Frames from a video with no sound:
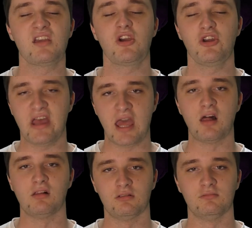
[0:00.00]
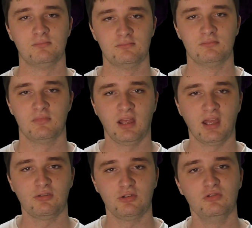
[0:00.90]
Go to hell,
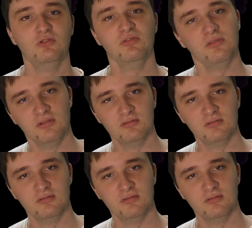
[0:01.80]
Harold!